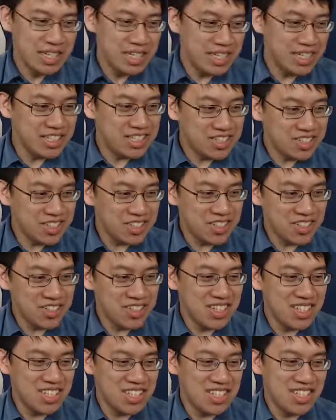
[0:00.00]
Each
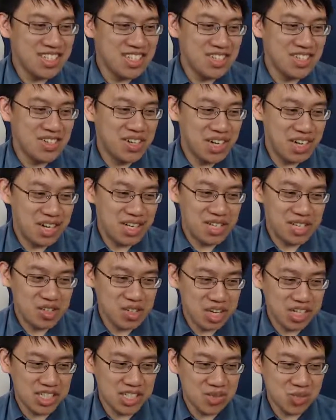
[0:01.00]
turn this is in your hand,
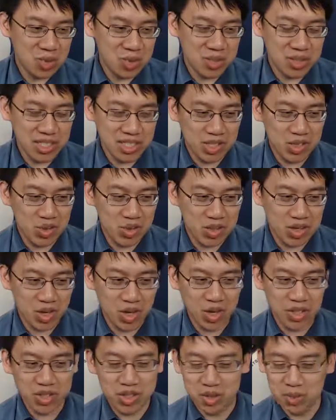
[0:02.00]
transform it into a
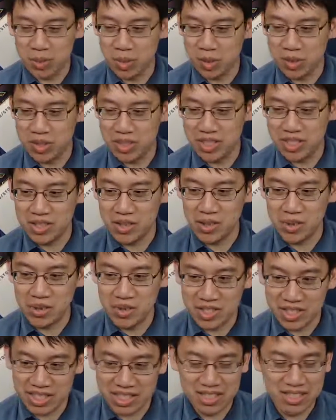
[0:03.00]
card your opponent is
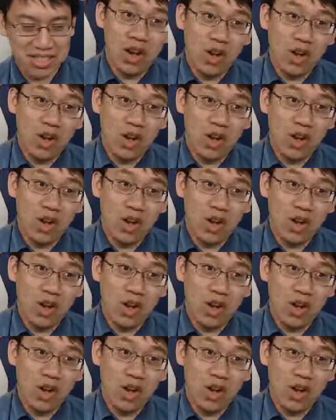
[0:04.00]
holding.